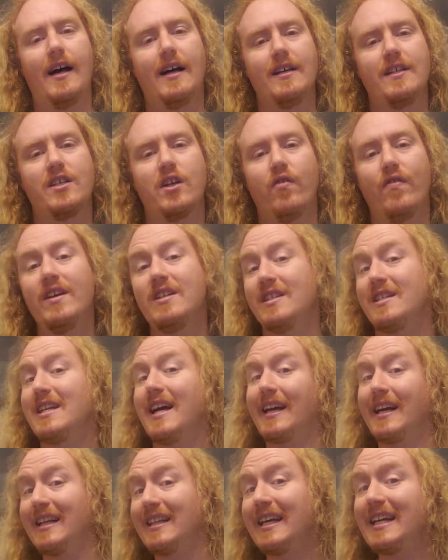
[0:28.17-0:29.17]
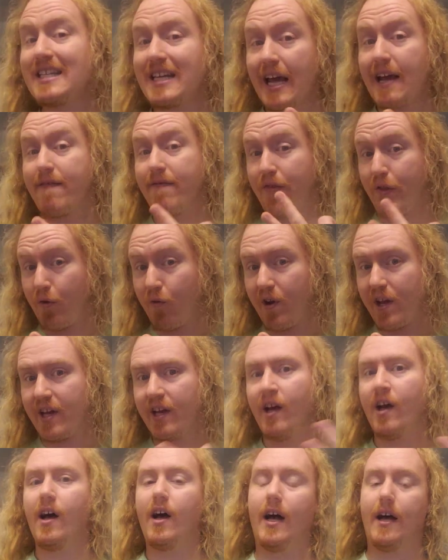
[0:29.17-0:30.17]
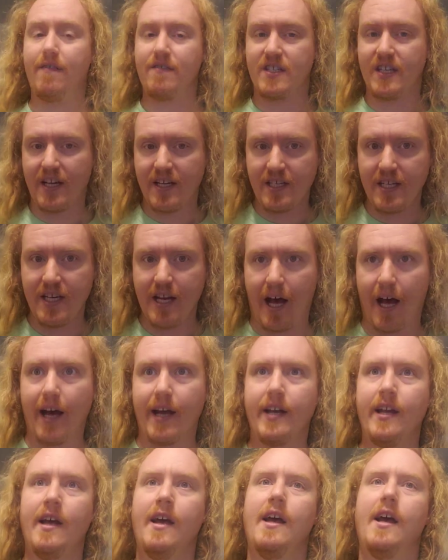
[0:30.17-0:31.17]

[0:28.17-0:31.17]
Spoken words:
So this is technically day 3 of 69.